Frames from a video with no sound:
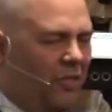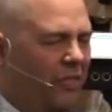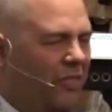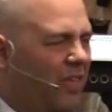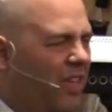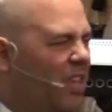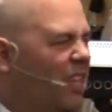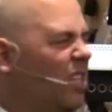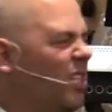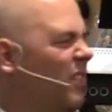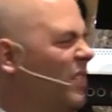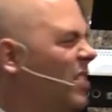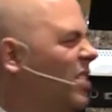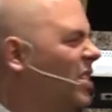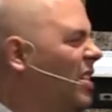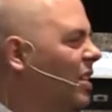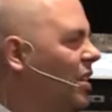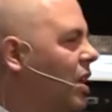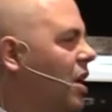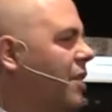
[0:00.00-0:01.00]
things of
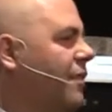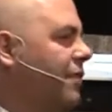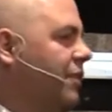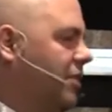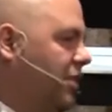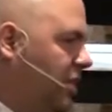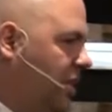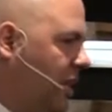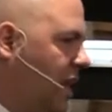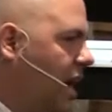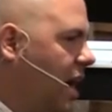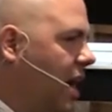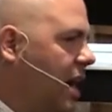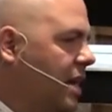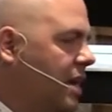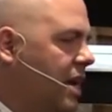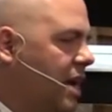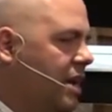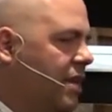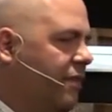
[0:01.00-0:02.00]
this life
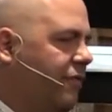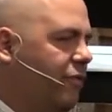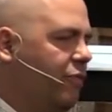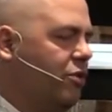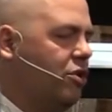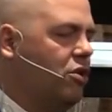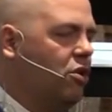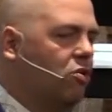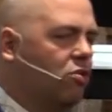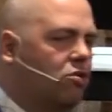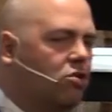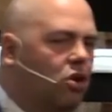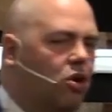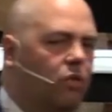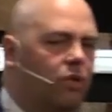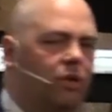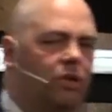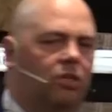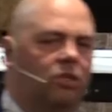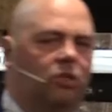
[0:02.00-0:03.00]
aside, and if we don't
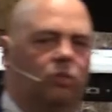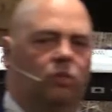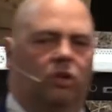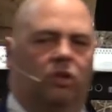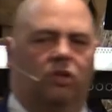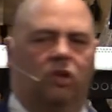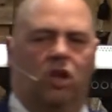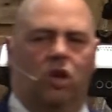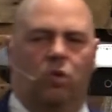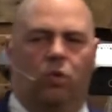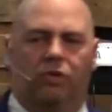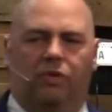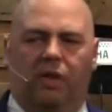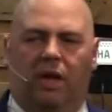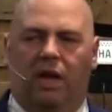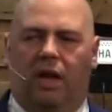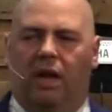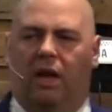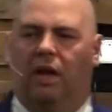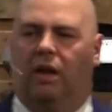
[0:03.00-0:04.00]
go into it with
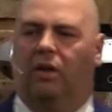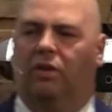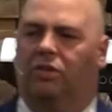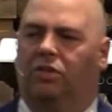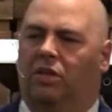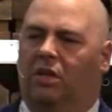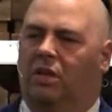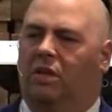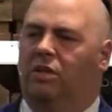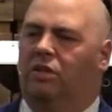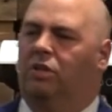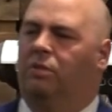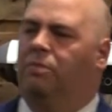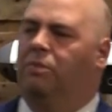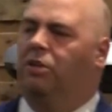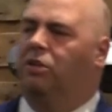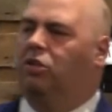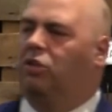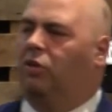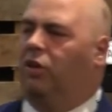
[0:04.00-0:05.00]
a heart to
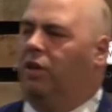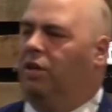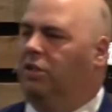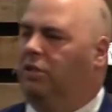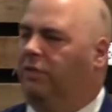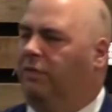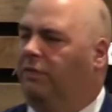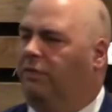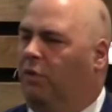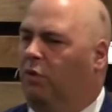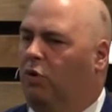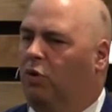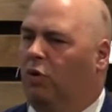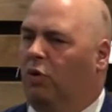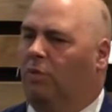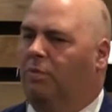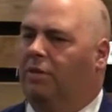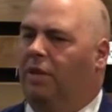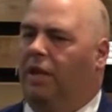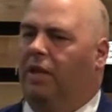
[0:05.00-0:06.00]
be
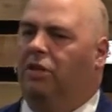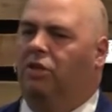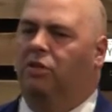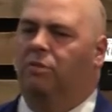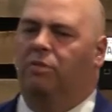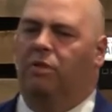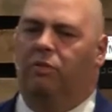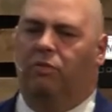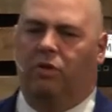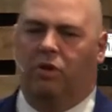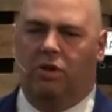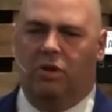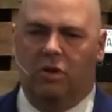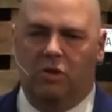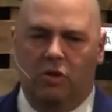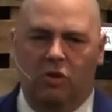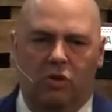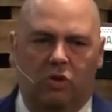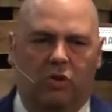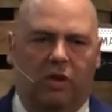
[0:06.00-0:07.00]
transformed and to be
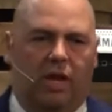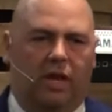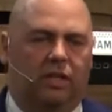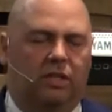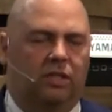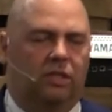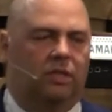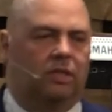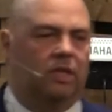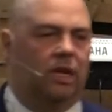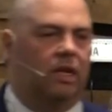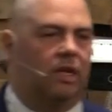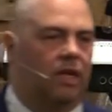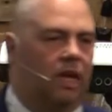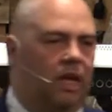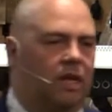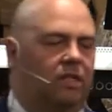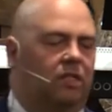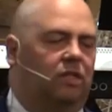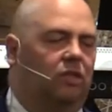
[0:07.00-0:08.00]
renewed and to say,
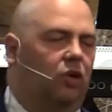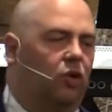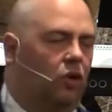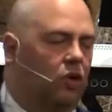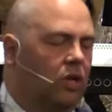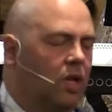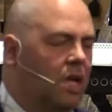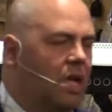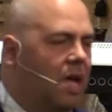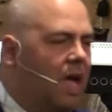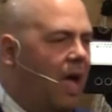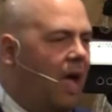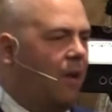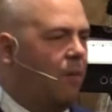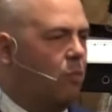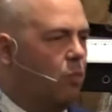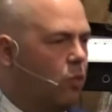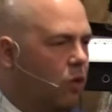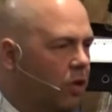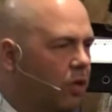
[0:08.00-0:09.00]
"Yes, Lord, I
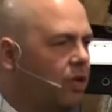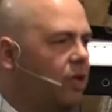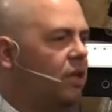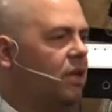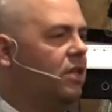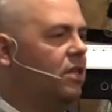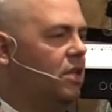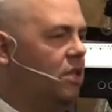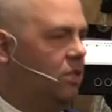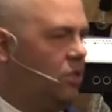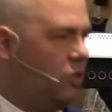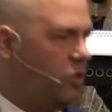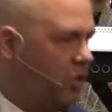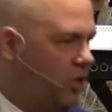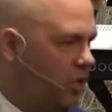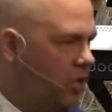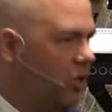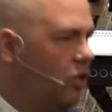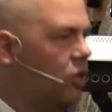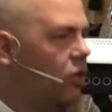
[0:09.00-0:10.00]
am willing to
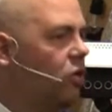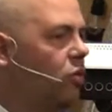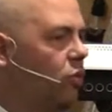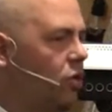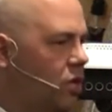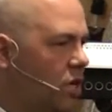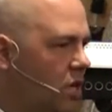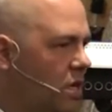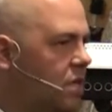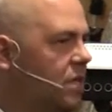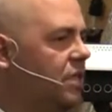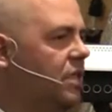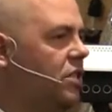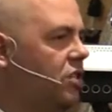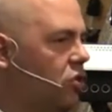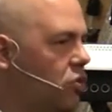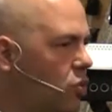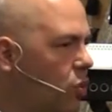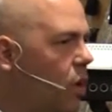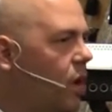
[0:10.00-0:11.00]
hear what it is that
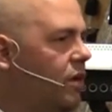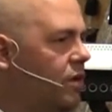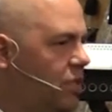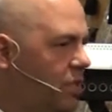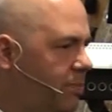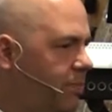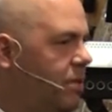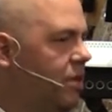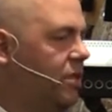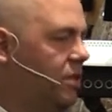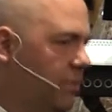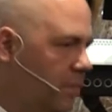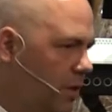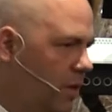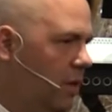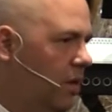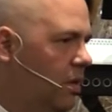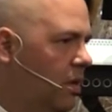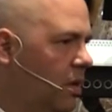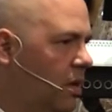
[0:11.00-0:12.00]
you want to speak to
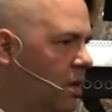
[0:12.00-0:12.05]
me."